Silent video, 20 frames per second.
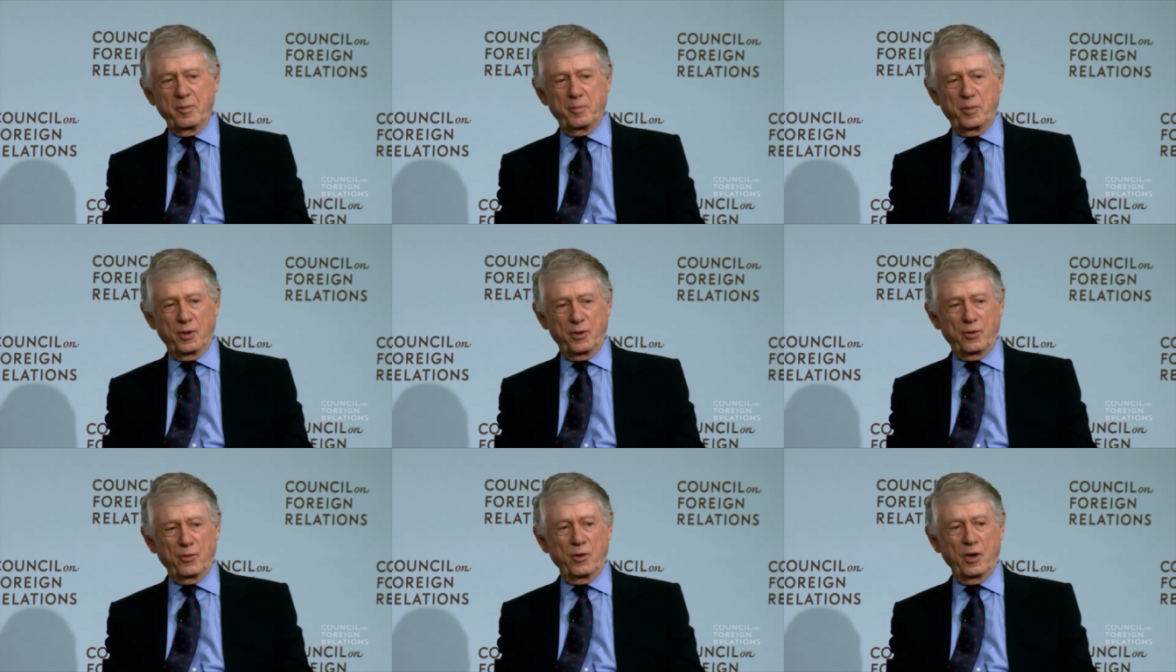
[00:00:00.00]

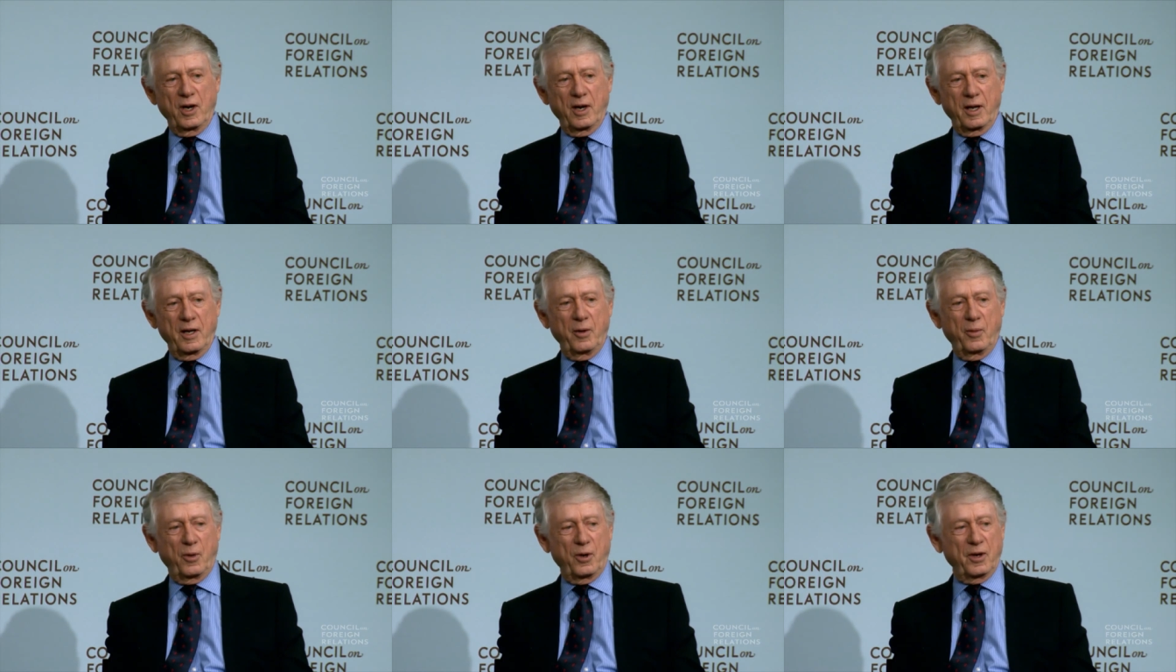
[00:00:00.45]
But
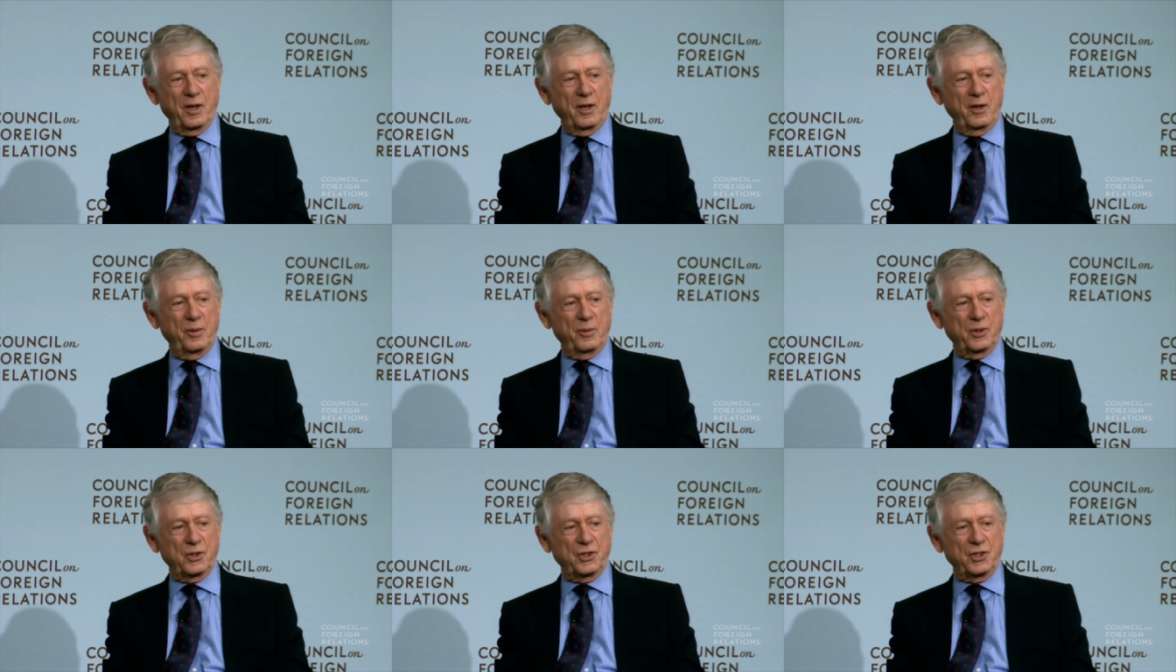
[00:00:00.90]
really what
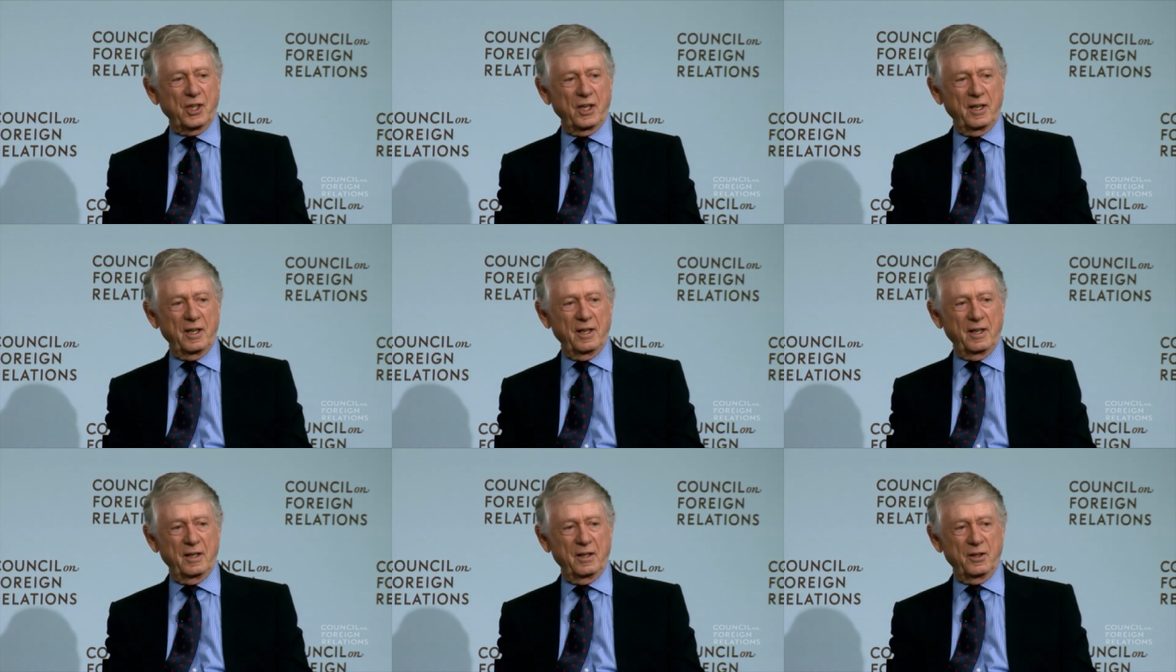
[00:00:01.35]
he was
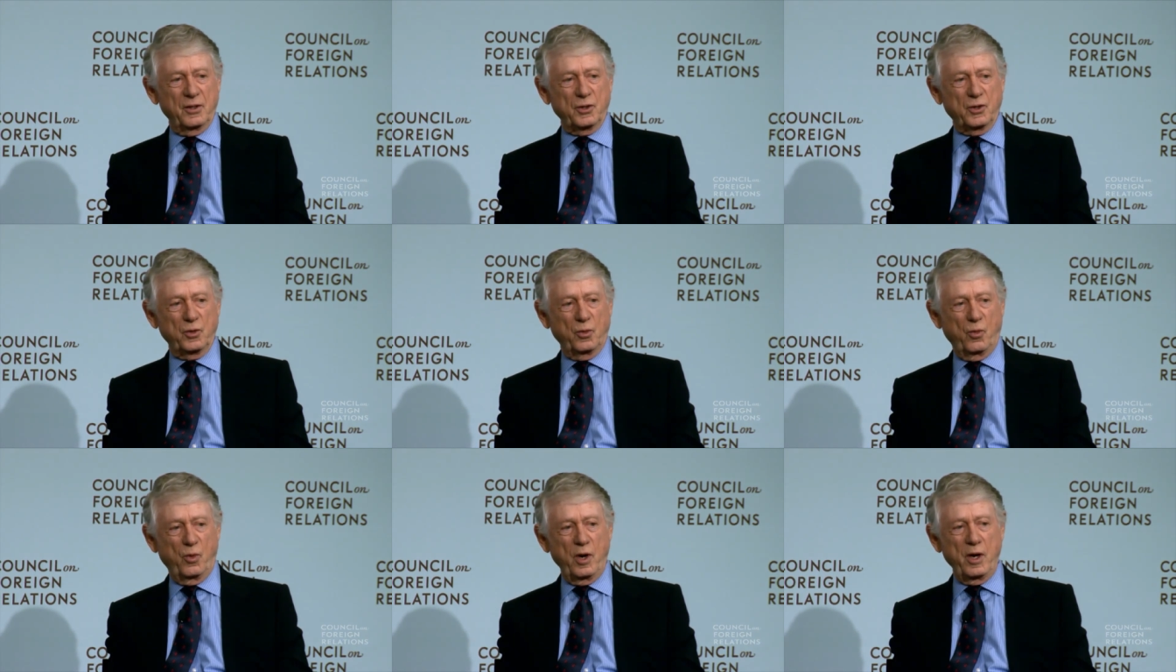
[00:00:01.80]
saying
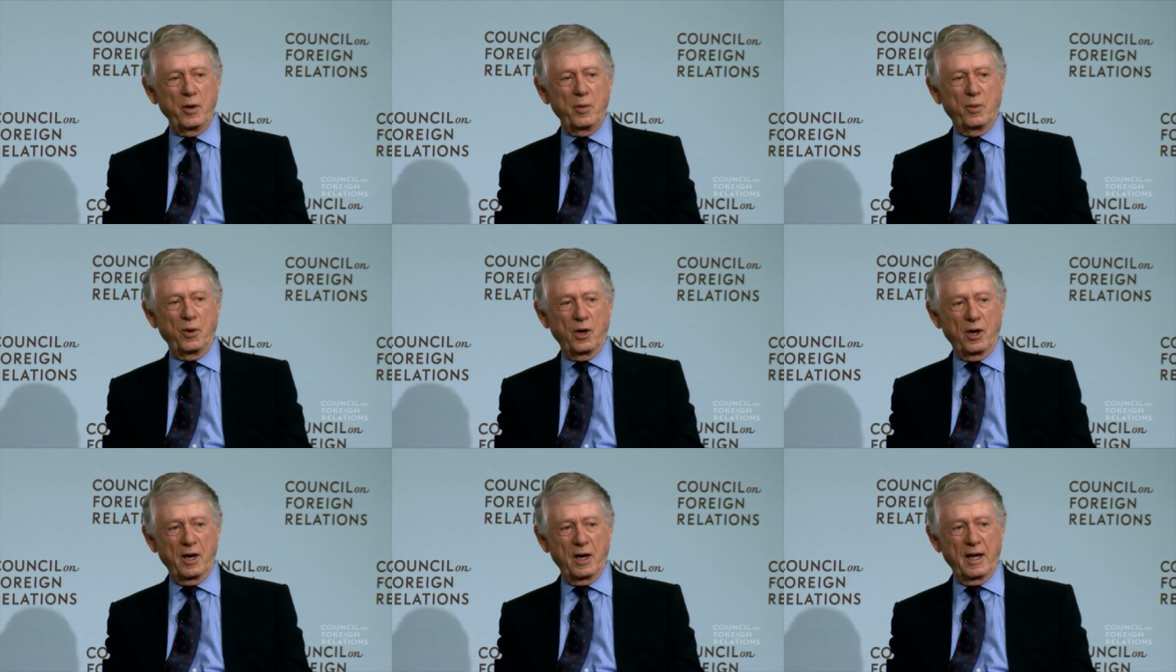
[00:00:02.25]
is we
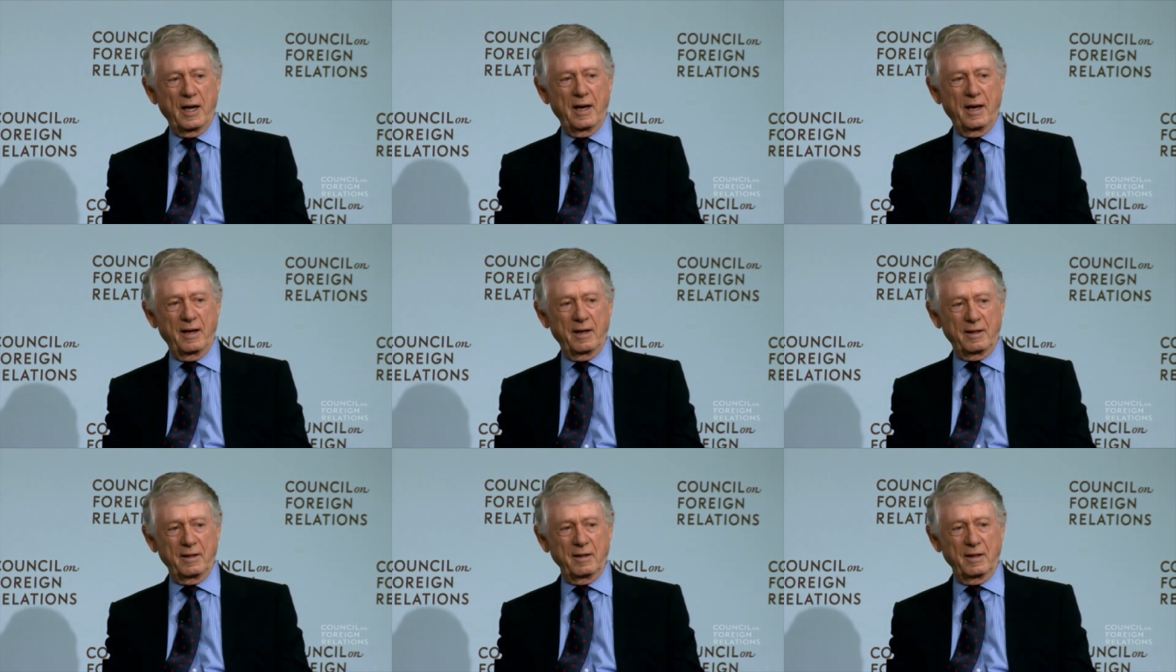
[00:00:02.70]
were
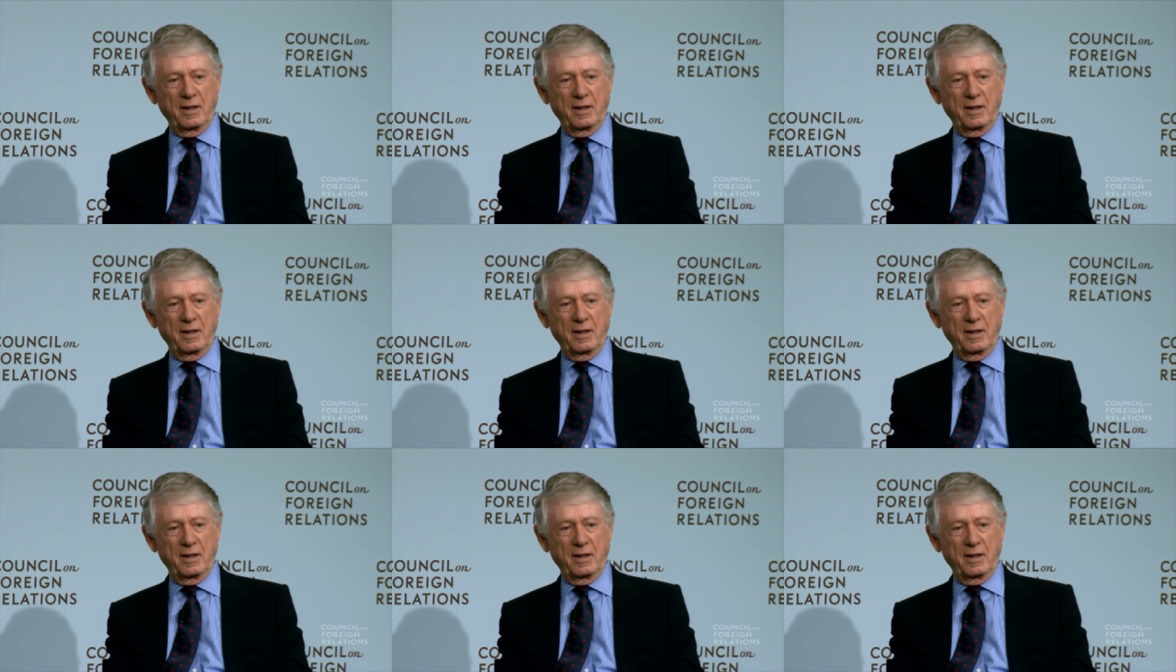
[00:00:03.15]
at,